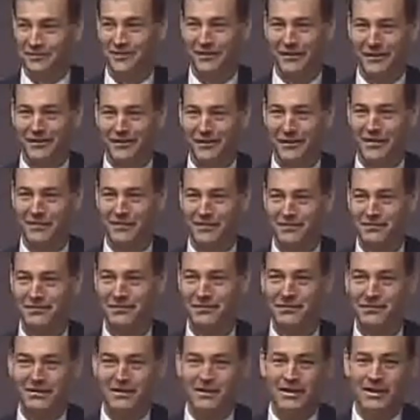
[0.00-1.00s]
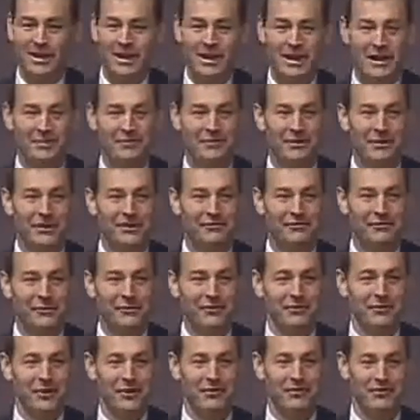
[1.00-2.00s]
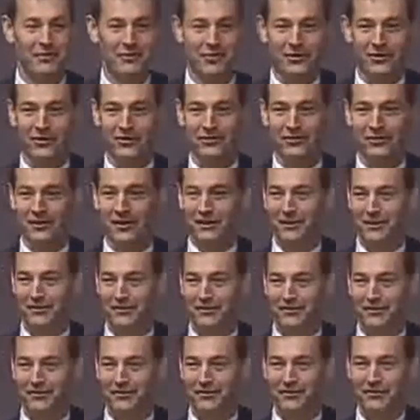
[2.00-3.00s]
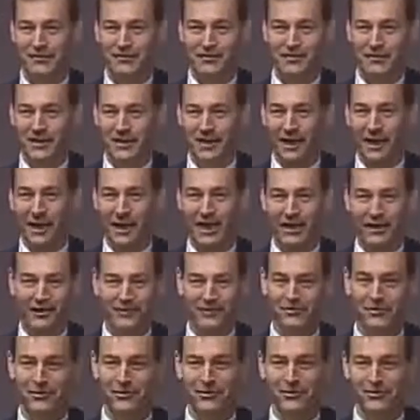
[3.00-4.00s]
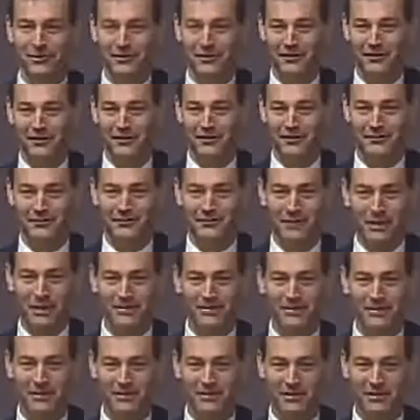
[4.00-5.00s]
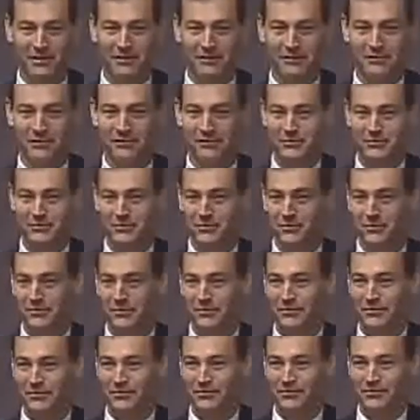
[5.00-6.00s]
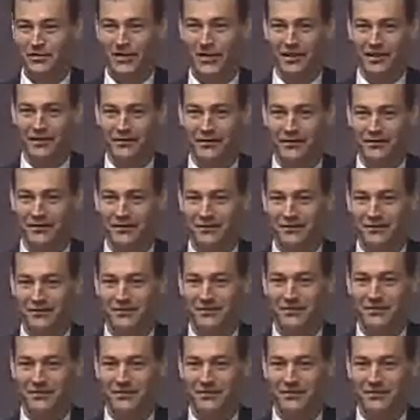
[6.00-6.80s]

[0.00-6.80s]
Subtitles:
Yeah, and that's, how many of you have heard that it's accurate and maybe a useful test?